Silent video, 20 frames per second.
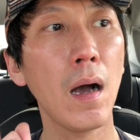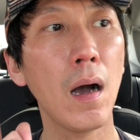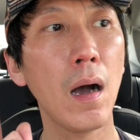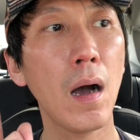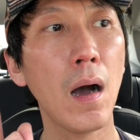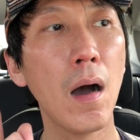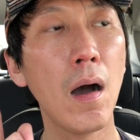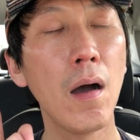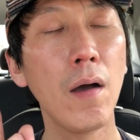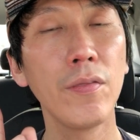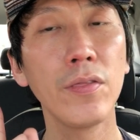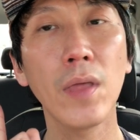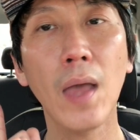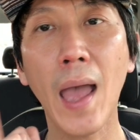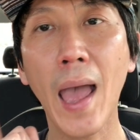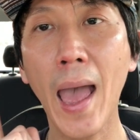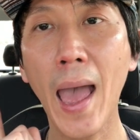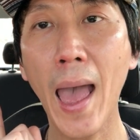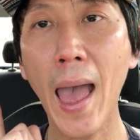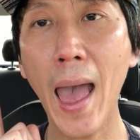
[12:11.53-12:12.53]
on the
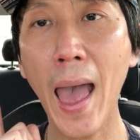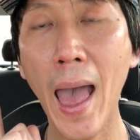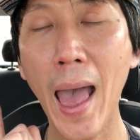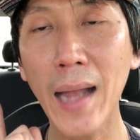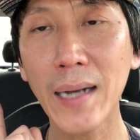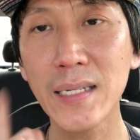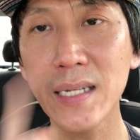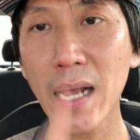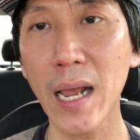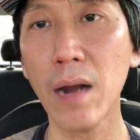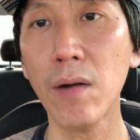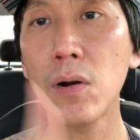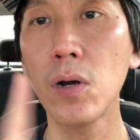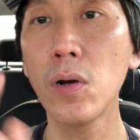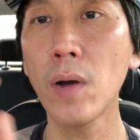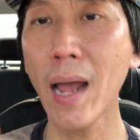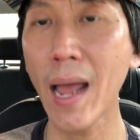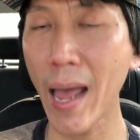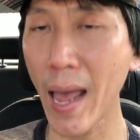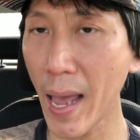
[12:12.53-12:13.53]

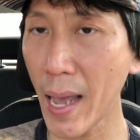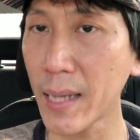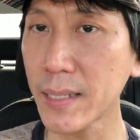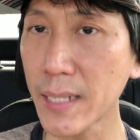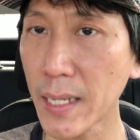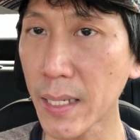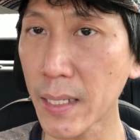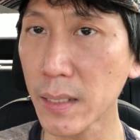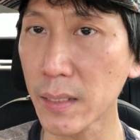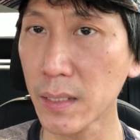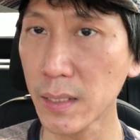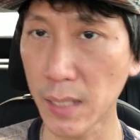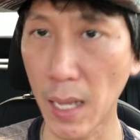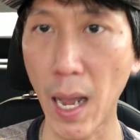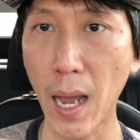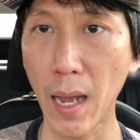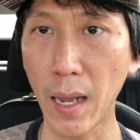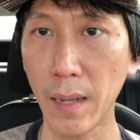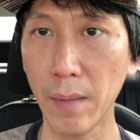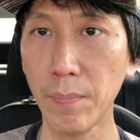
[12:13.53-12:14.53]
tarot addict
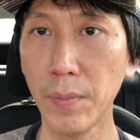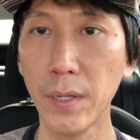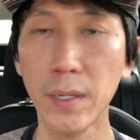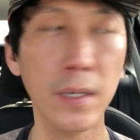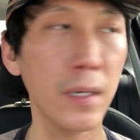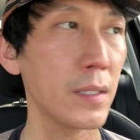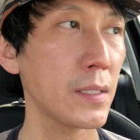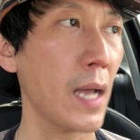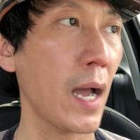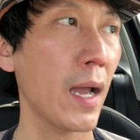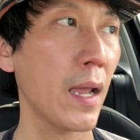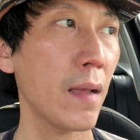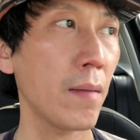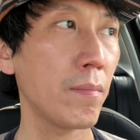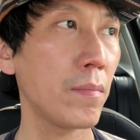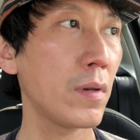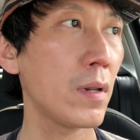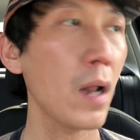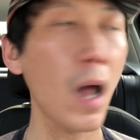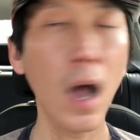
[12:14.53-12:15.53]
side, because I
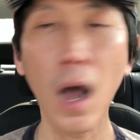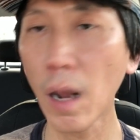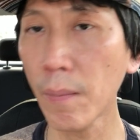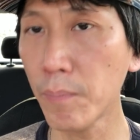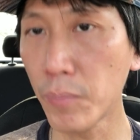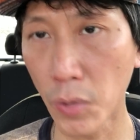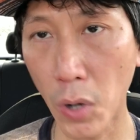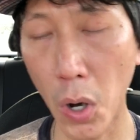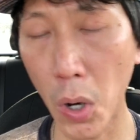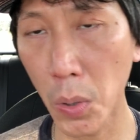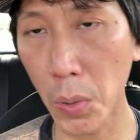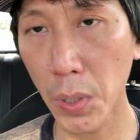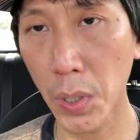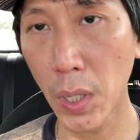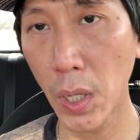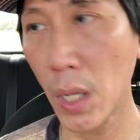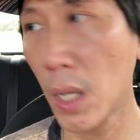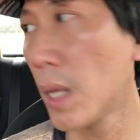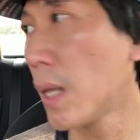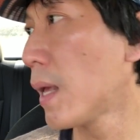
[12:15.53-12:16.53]
am not broke.
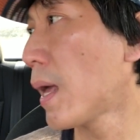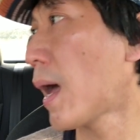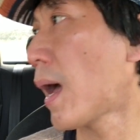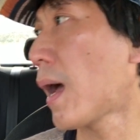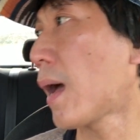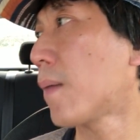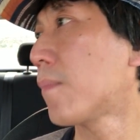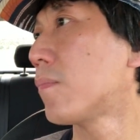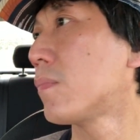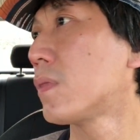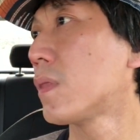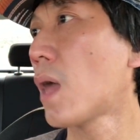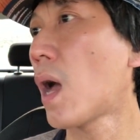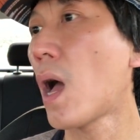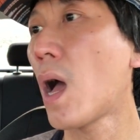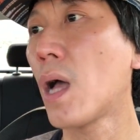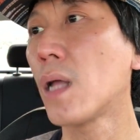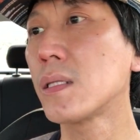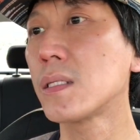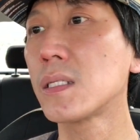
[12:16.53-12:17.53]
I'm
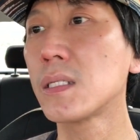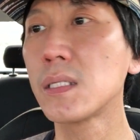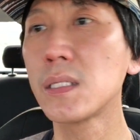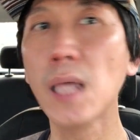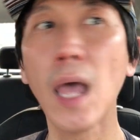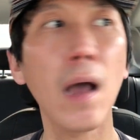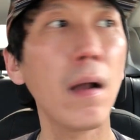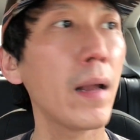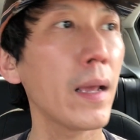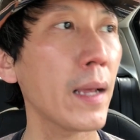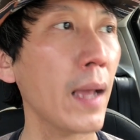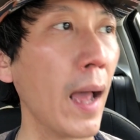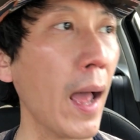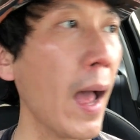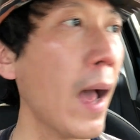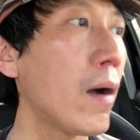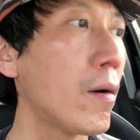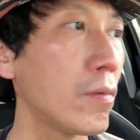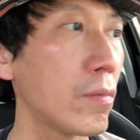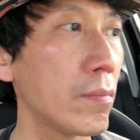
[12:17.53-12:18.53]
not selling
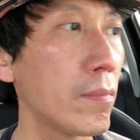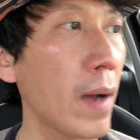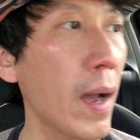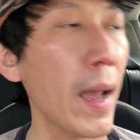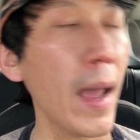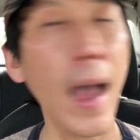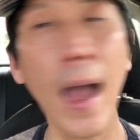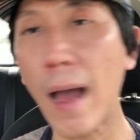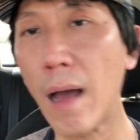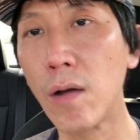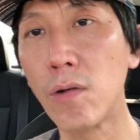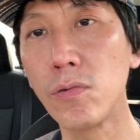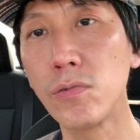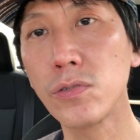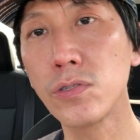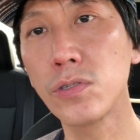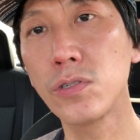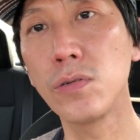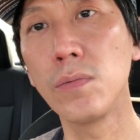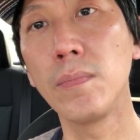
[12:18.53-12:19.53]
out my
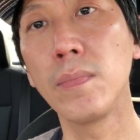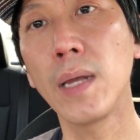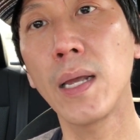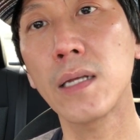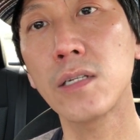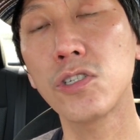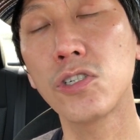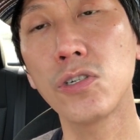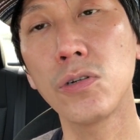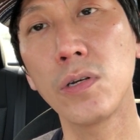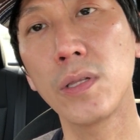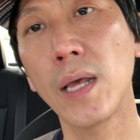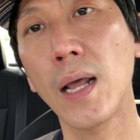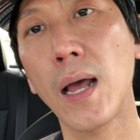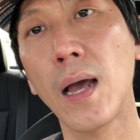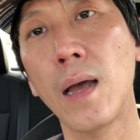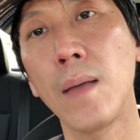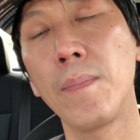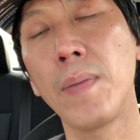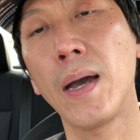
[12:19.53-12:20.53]
house to make sure that
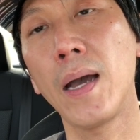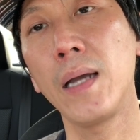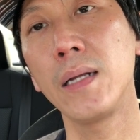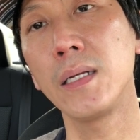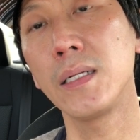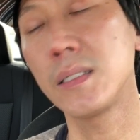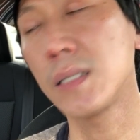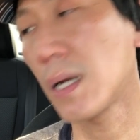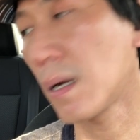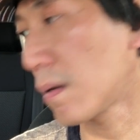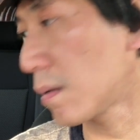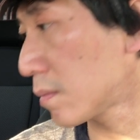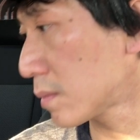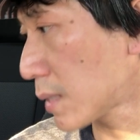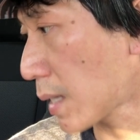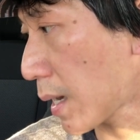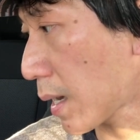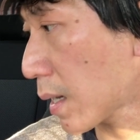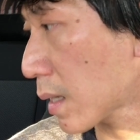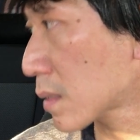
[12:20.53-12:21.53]
I buy the tarot
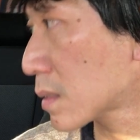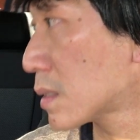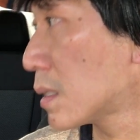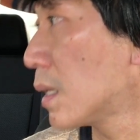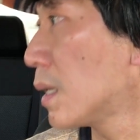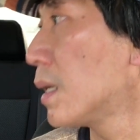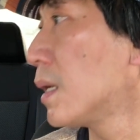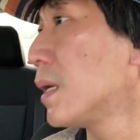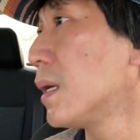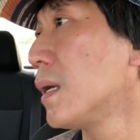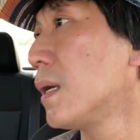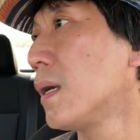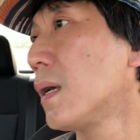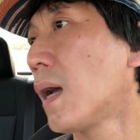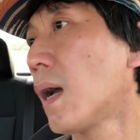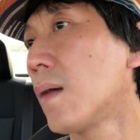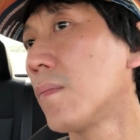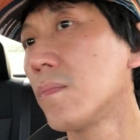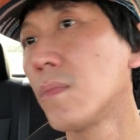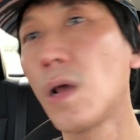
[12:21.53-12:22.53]
decks.
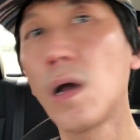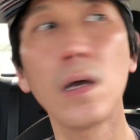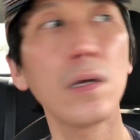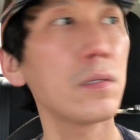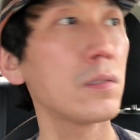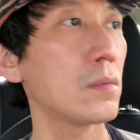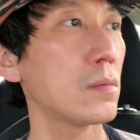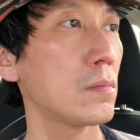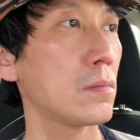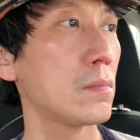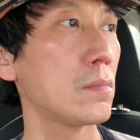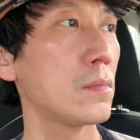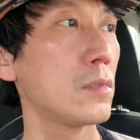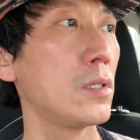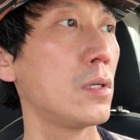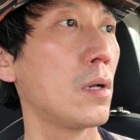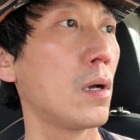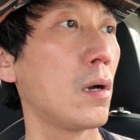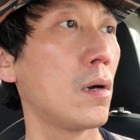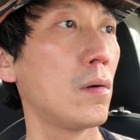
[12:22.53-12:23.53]
I'm not,
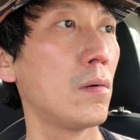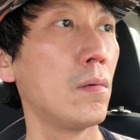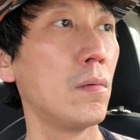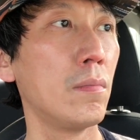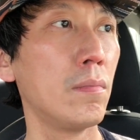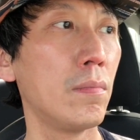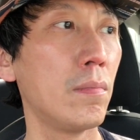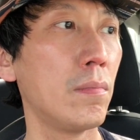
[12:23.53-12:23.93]
you know,